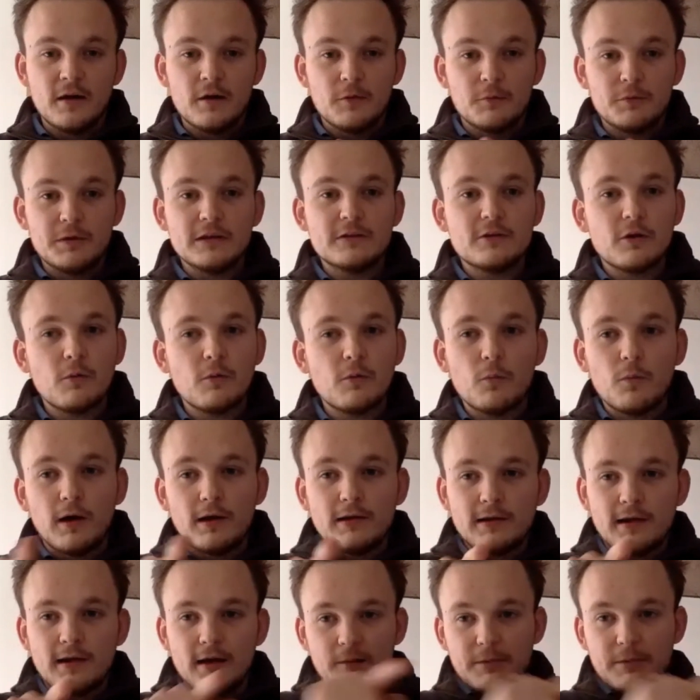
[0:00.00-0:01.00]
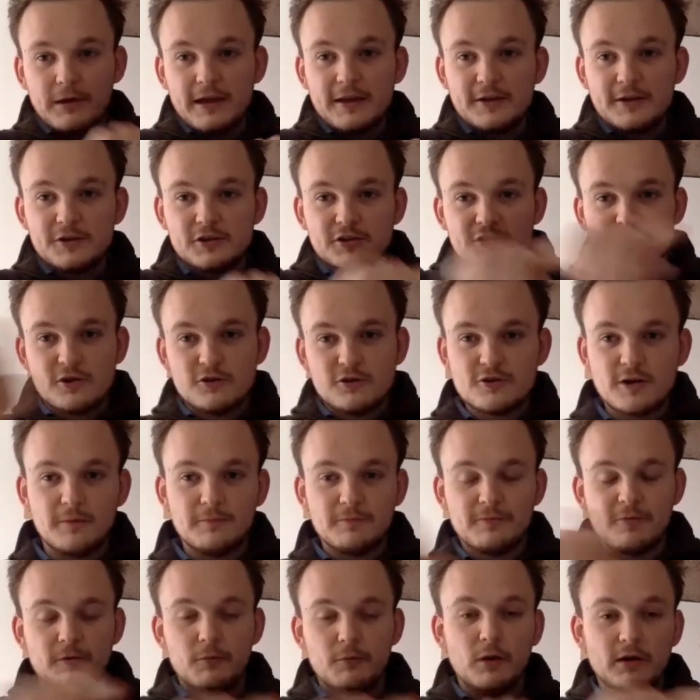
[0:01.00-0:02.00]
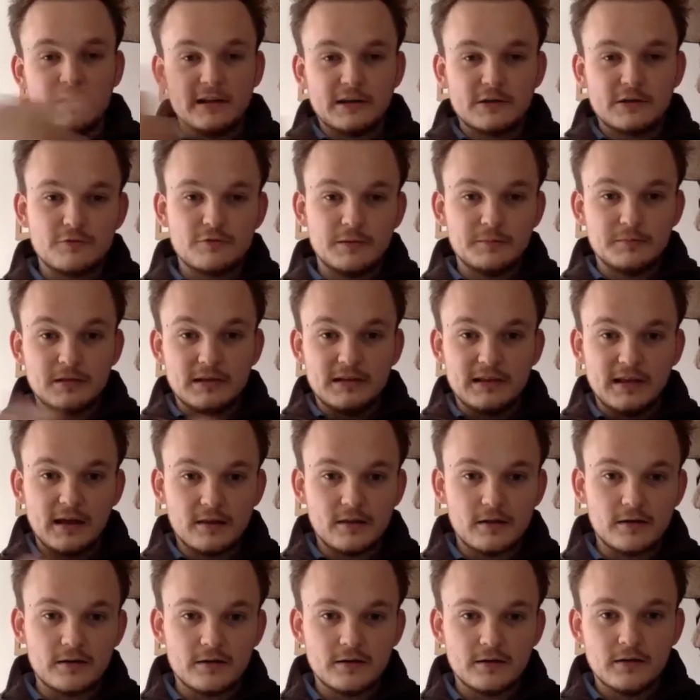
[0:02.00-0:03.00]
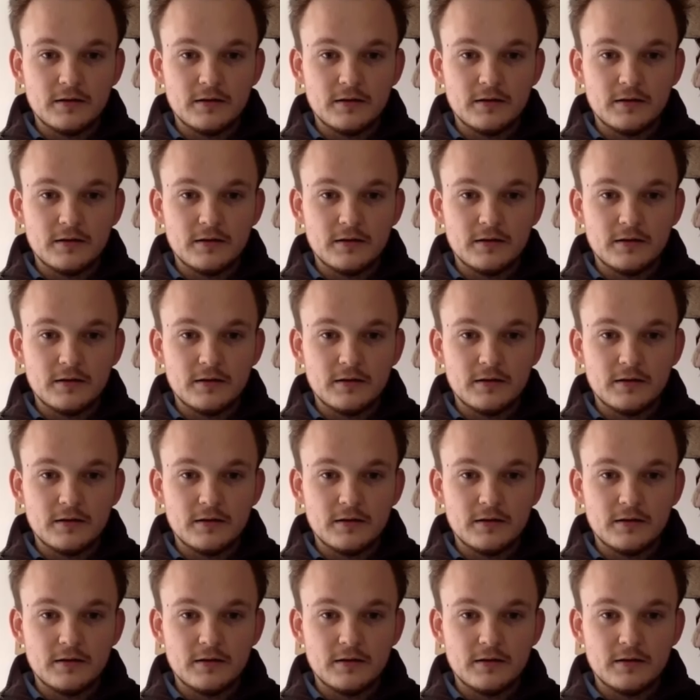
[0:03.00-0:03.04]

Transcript: We don't want our patients to jump from one extreme to the other.